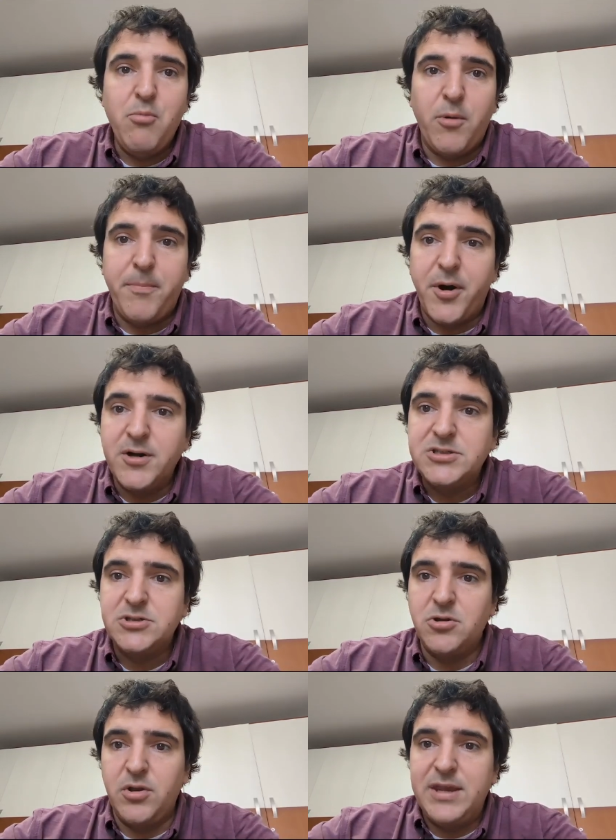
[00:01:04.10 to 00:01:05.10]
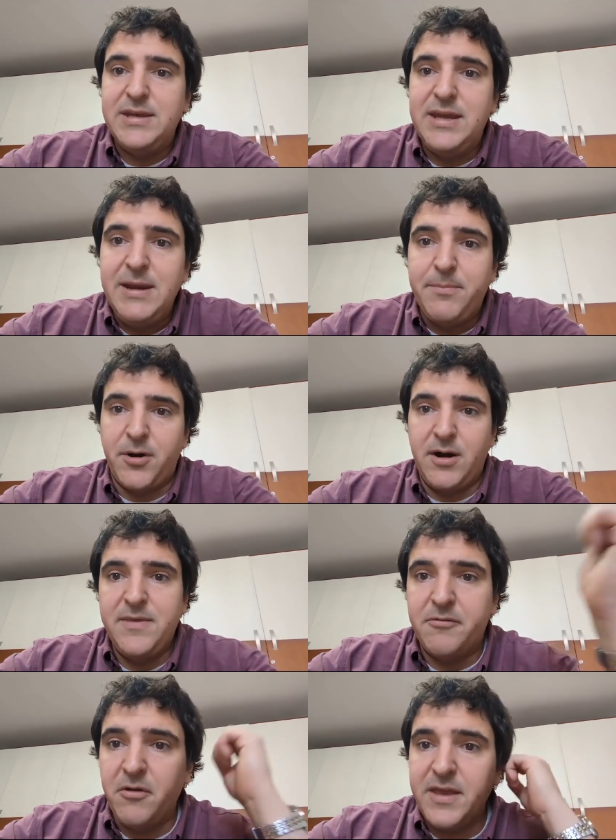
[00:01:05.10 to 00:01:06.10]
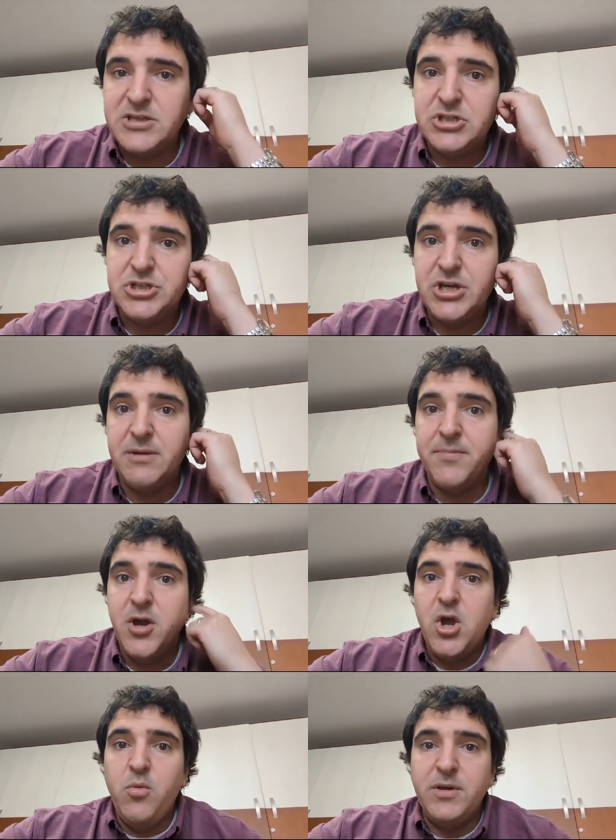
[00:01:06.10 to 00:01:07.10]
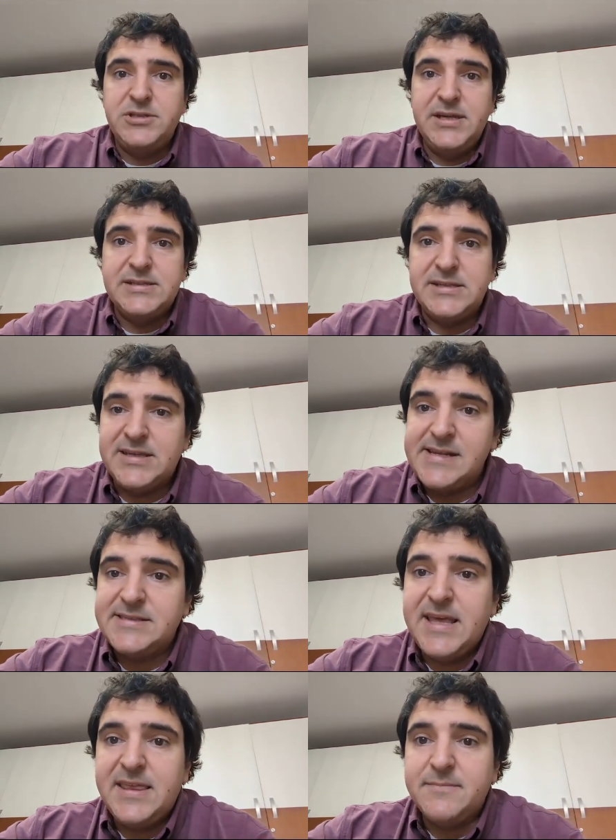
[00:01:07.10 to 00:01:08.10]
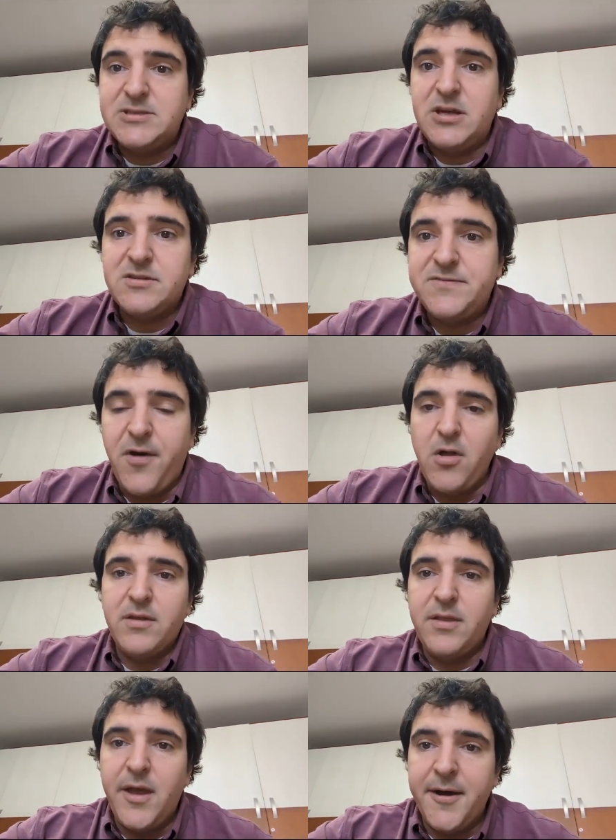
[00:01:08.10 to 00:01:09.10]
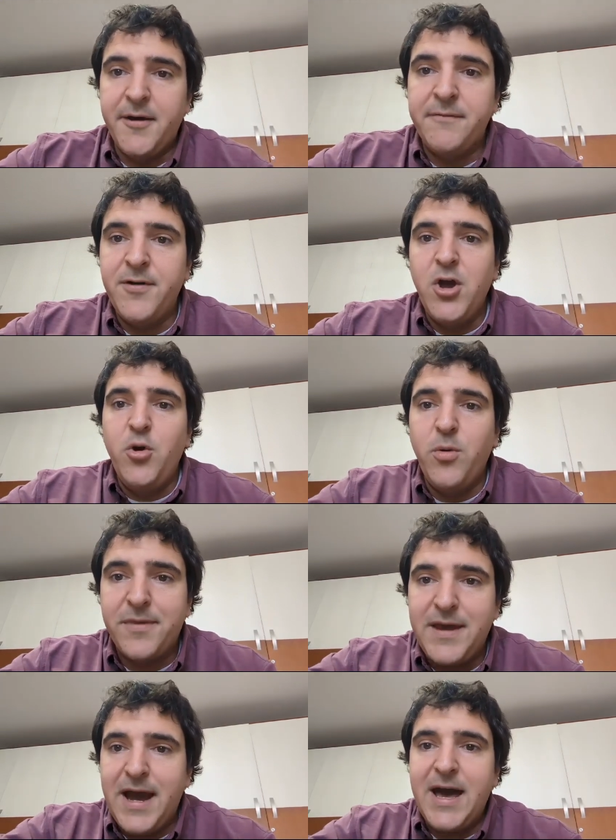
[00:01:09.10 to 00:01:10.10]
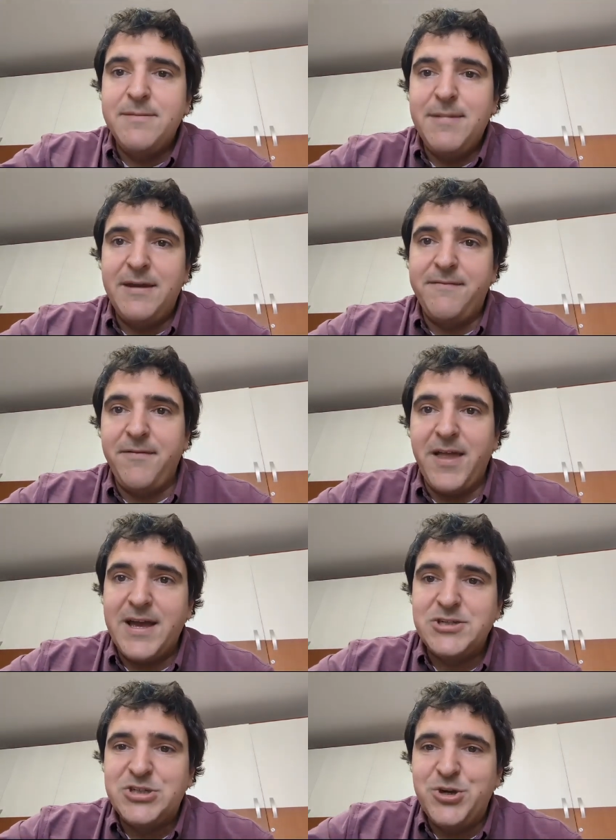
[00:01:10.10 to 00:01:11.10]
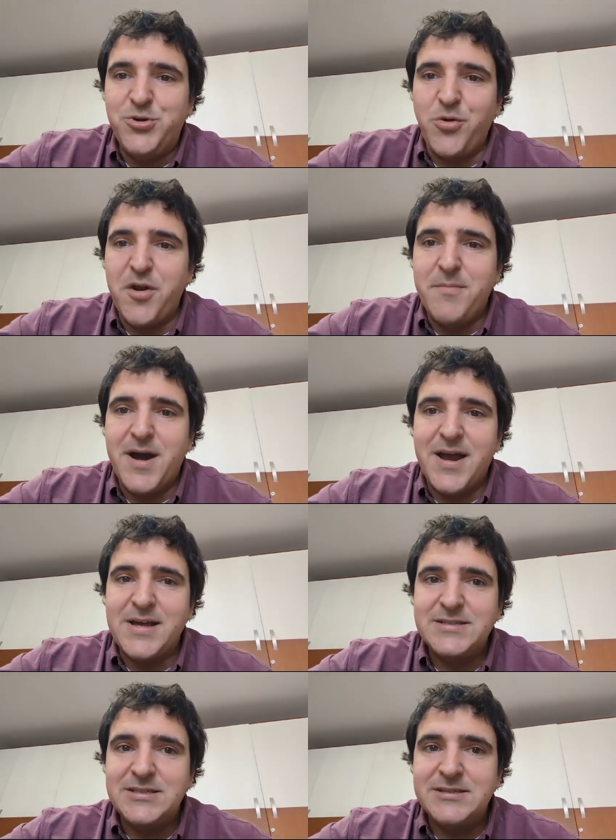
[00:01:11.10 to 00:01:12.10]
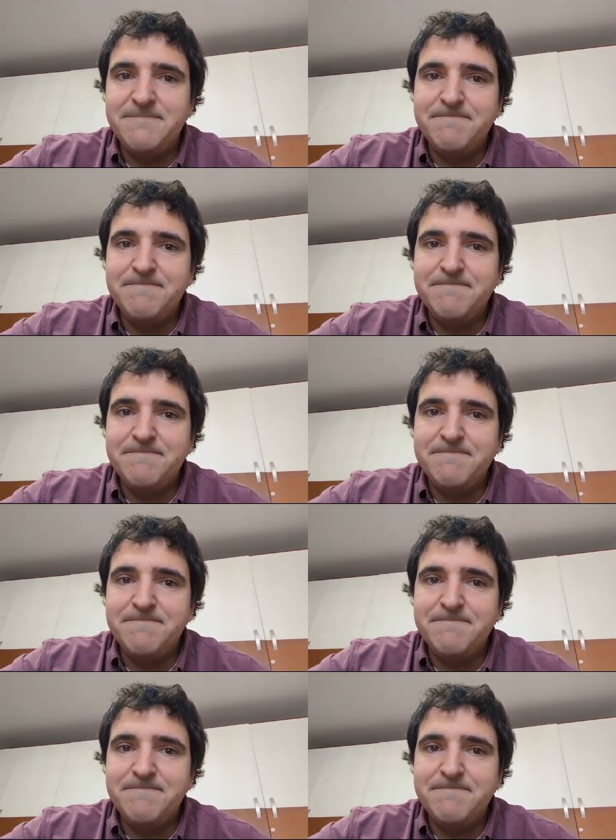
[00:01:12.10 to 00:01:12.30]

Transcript: more personal and deeper in their relationship with Jesus as they themselves fall in love with God made flesh who dwelt among us.